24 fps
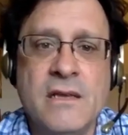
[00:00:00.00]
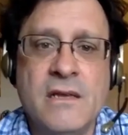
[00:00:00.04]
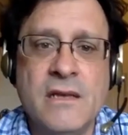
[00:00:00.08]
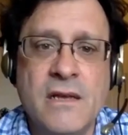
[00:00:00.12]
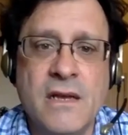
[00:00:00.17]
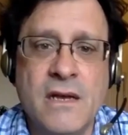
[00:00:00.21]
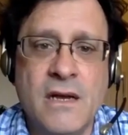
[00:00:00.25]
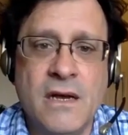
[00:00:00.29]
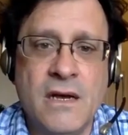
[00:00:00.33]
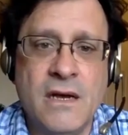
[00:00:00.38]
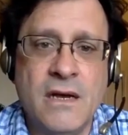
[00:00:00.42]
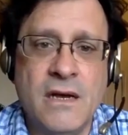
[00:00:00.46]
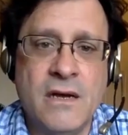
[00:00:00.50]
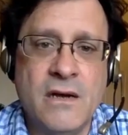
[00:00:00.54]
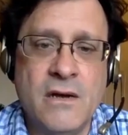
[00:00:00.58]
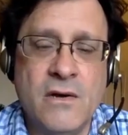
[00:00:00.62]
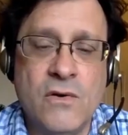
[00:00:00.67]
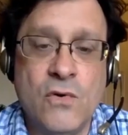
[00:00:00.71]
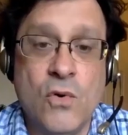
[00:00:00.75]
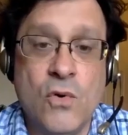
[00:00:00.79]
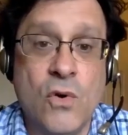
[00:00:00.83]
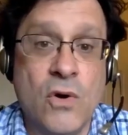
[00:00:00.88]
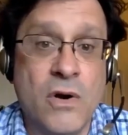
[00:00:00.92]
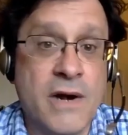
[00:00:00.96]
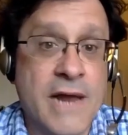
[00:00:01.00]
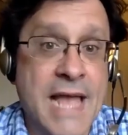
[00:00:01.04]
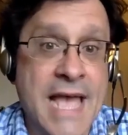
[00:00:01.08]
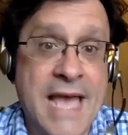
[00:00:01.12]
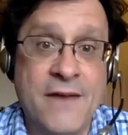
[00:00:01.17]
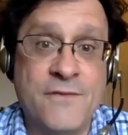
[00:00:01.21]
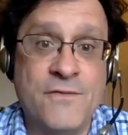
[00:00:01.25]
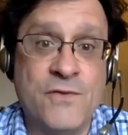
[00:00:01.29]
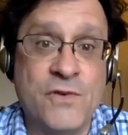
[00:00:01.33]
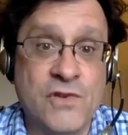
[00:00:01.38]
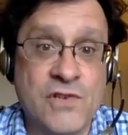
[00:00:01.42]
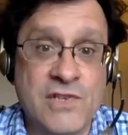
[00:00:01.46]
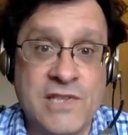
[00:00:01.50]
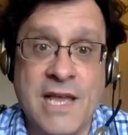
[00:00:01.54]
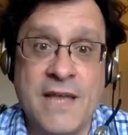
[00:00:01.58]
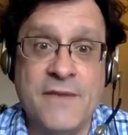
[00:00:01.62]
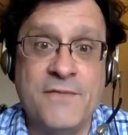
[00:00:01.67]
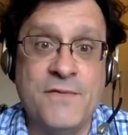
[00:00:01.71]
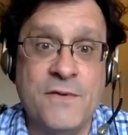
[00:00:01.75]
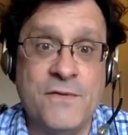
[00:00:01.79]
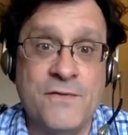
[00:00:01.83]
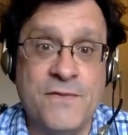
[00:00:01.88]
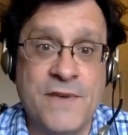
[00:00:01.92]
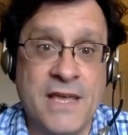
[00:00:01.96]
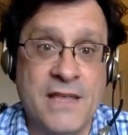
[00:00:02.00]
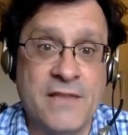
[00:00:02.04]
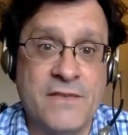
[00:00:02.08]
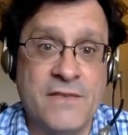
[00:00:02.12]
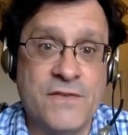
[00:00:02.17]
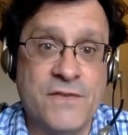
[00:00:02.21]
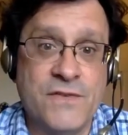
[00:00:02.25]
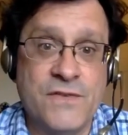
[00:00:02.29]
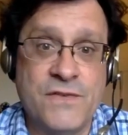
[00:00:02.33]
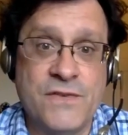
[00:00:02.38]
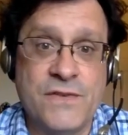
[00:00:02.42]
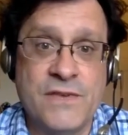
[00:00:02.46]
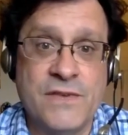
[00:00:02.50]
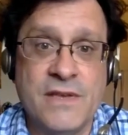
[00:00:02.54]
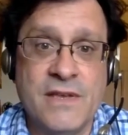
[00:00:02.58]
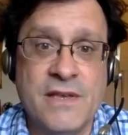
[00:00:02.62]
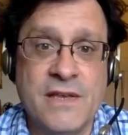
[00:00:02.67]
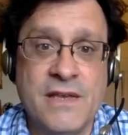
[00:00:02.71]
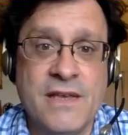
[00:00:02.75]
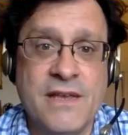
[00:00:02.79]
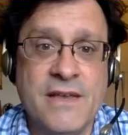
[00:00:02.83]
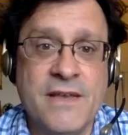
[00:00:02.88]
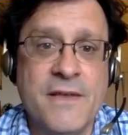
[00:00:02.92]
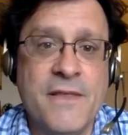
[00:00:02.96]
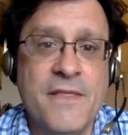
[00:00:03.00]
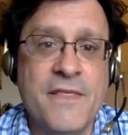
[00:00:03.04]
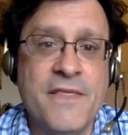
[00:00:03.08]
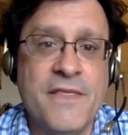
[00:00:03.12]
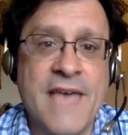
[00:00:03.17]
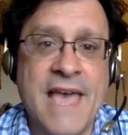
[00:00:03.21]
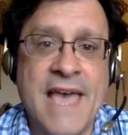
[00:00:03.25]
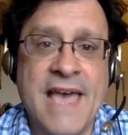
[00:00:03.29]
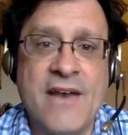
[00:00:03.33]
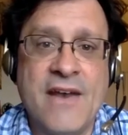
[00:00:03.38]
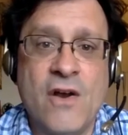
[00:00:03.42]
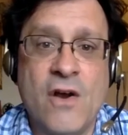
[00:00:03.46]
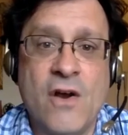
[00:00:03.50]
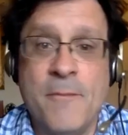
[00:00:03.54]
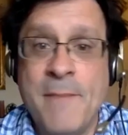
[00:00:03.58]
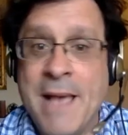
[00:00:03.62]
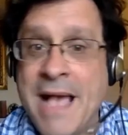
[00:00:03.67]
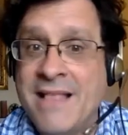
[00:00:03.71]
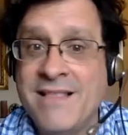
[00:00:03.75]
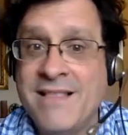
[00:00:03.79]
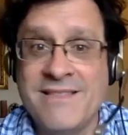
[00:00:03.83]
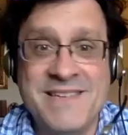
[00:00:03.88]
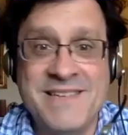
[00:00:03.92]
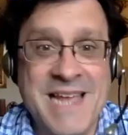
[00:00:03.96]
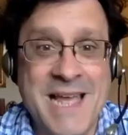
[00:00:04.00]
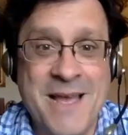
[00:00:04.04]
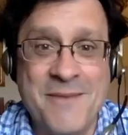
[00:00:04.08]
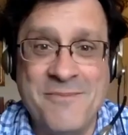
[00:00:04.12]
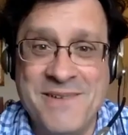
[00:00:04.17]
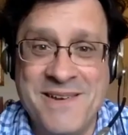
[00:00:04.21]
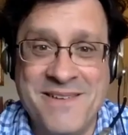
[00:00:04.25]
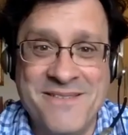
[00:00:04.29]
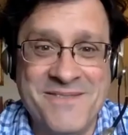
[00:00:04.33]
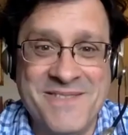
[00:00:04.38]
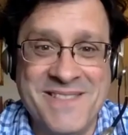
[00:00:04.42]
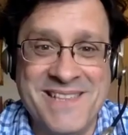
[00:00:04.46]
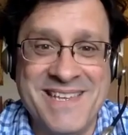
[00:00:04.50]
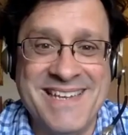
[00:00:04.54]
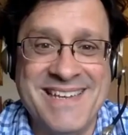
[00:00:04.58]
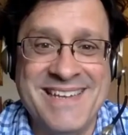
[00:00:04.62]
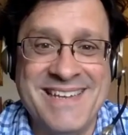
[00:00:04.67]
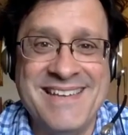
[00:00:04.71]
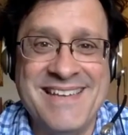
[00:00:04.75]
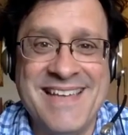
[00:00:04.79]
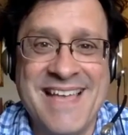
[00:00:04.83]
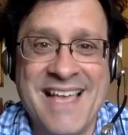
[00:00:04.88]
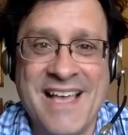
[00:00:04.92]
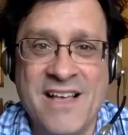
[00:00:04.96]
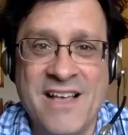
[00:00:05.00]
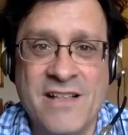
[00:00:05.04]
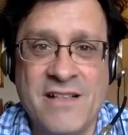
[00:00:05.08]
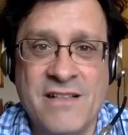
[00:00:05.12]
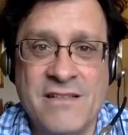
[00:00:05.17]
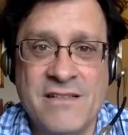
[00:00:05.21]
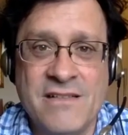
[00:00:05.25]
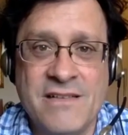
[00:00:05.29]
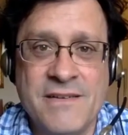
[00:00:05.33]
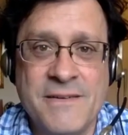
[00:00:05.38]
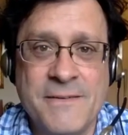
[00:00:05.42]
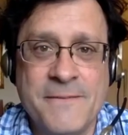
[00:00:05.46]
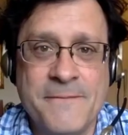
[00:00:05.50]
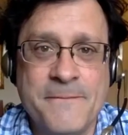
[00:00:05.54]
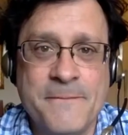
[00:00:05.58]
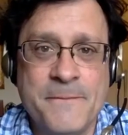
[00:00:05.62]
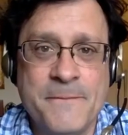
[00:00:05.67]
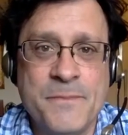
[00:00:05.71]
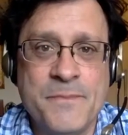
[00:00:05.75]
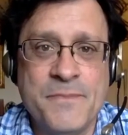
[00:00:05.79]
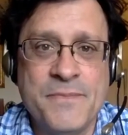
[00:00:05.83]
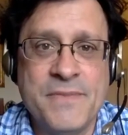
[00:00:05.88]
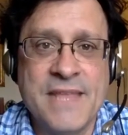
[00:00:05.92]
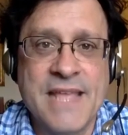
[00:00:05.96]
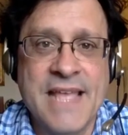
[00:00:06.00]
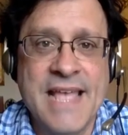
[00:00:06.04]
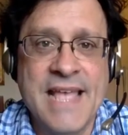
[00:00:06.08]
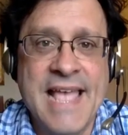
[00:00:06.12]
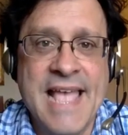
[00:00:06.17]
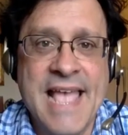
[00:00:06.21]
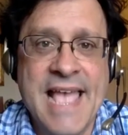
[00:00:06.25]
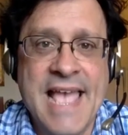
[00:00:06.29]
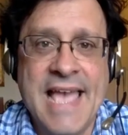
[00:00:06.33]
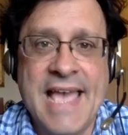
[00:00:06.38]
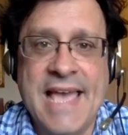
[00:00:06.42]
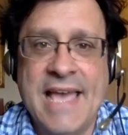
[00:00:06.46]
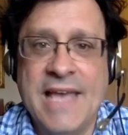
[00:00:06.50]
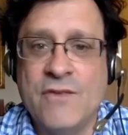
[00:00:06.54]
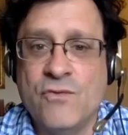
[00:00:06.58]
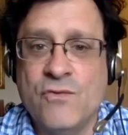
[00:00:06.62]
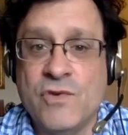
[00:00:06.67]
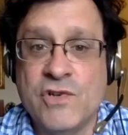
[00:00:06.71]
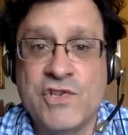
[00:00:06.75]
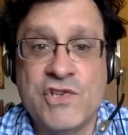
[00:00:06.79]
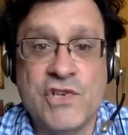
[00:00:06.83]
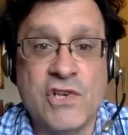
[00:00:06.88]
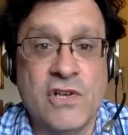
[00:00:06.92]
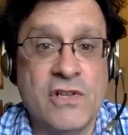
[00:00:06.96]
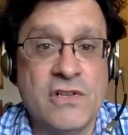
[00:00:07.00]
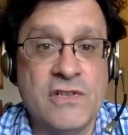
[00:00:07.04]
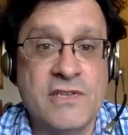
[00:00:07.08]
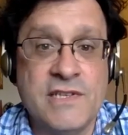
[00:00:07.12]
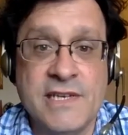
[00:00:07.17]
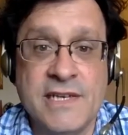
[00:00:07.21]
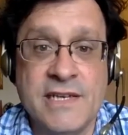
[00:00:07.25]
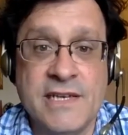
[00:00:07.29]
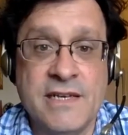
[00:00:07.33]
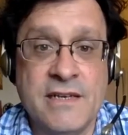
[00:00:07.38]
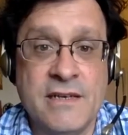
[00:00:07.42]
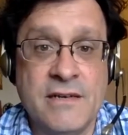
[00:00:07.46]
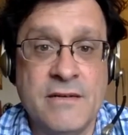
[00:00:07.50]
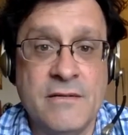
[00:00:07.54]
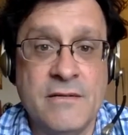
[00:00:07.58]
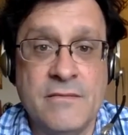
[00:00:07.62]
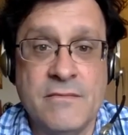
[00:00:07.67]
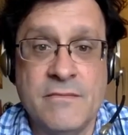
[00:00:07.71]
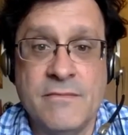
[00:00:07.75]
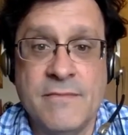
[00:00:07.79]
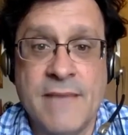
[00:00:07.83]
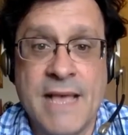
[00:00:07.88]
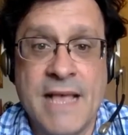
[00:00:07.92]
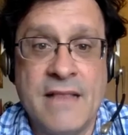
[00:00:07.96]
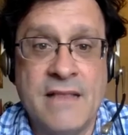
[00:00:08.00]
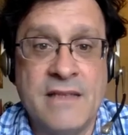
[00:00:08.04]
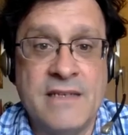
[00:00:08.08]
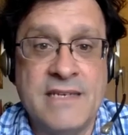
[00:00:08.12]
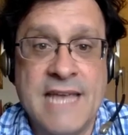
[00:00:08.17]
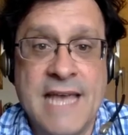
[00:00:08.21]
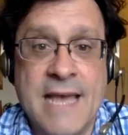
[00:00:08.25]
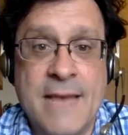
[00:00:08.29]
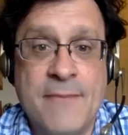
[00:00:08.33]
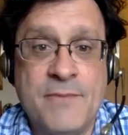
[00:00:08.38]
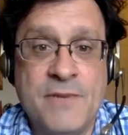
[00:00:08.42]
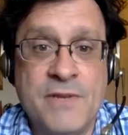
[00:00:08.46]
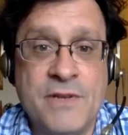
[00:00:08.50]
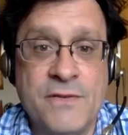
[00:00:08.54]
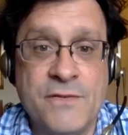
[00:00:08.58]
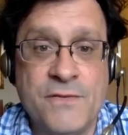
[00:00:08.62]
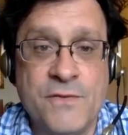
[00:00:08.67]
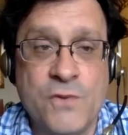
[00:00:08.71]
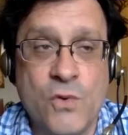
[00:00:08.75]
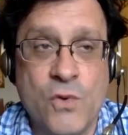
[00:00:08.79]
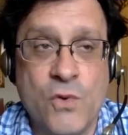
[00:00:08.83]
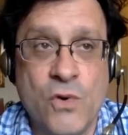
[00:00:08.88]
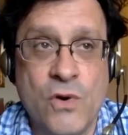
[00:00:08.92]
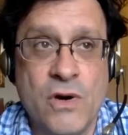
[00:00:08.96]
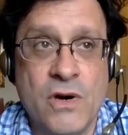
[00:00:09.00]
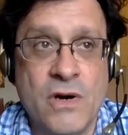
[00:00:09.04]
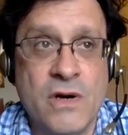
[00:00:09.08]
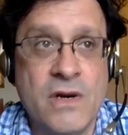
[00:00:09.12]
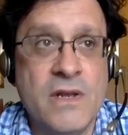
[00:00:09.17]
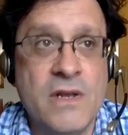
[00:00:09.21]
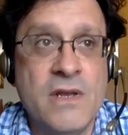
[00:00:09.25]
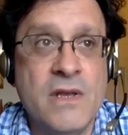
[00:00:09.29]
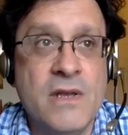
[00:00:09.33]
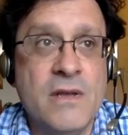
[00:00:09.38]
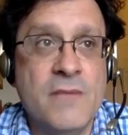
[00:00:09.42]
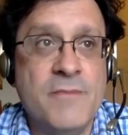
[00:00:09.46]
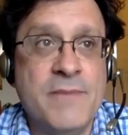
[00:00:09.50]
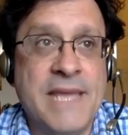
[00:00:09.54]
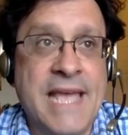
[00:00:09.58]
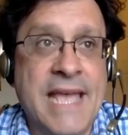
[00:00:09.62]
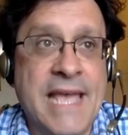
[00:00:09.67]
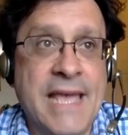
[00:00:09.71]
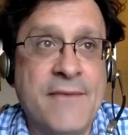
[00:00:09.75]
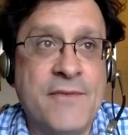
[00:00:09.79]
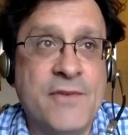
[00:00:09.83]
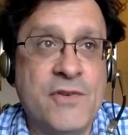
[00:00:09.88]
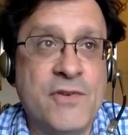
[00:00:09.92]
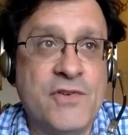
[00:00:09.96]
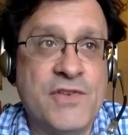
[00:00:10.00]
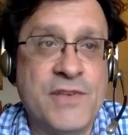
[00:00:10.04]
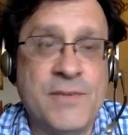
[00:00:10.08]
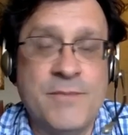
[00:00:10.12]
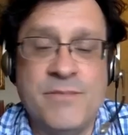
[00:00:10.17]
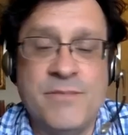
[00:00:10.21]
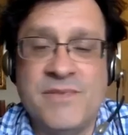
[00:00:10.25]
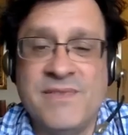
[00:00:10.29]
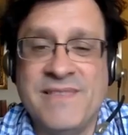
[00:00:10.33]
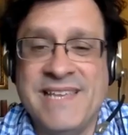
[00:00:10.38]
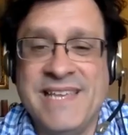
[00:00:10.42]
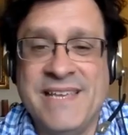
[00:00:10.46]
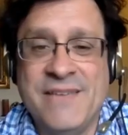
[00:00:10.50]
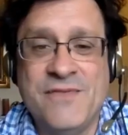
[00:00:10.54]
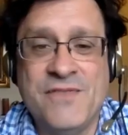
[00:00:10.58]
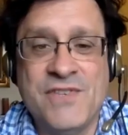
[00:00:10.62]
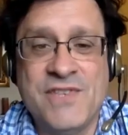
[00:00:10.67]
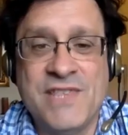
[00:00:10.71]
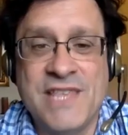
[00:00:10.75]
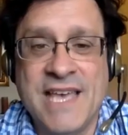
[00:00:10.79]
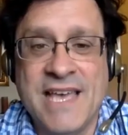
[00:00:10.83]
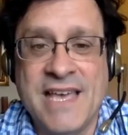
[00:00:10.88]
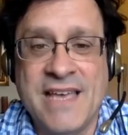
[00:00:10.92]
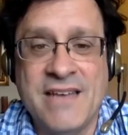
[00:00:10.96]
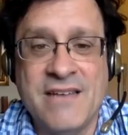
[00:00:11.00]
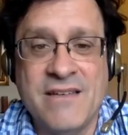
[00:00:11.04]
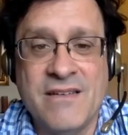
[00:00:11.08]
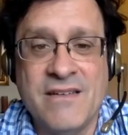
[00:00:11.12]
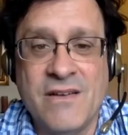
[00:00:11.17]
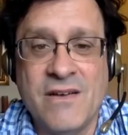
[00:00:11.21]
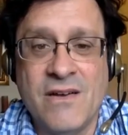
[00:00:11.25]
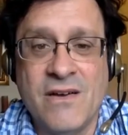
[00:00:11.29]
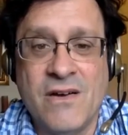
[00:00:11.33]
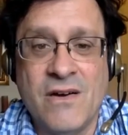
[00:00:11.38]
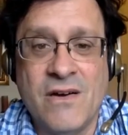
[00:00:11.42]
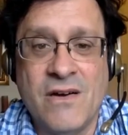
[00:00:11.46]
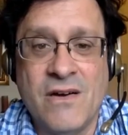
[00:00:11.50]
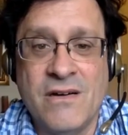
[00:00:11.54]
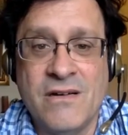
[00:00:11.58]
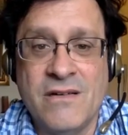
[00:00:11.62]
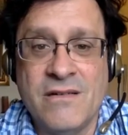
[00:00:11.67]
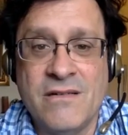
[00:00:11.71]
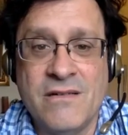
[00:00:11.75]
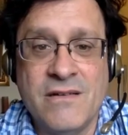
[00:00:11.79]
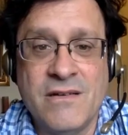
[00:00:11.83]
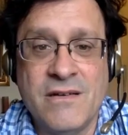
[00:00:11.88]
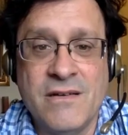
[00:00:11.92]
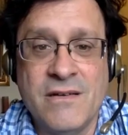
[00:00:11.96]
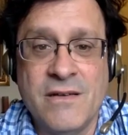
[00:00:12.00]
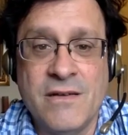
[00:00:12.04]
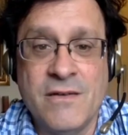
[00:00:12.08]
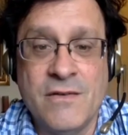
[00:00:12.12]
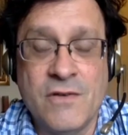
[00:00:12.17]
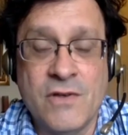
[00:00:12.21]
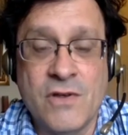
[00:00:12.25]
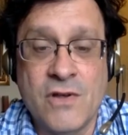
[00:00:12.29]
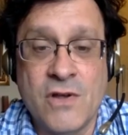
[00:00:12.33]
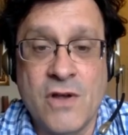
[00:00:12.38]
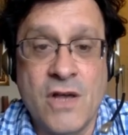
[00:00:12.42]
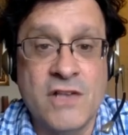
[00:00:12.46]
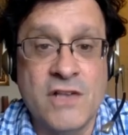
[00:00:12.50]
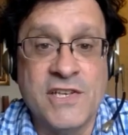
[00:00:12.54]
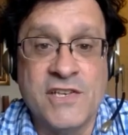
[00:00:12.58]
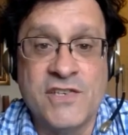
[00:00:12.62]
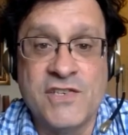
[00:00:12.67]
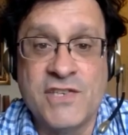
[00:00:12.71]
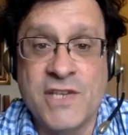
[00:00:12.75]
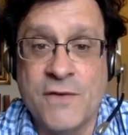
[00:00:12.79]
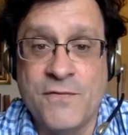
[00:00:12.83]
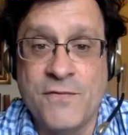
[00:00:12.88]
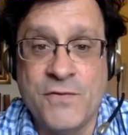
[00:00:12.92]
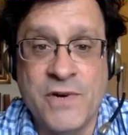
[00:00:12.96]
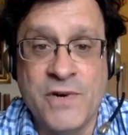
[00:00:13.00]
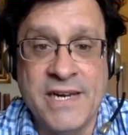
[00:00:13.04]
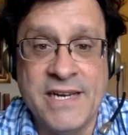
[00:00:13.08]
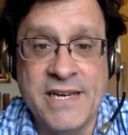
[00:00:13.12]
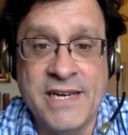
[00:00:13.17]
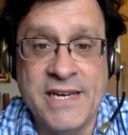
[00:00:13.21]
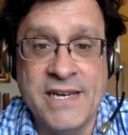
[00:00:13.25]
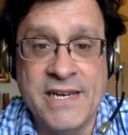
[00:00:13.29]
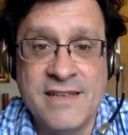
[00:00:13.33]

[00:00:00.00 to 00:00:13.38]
uh, or adverse life events that are maladaptively held and result in maladaptive or behaviors and beliefs that are uh, causing suffering.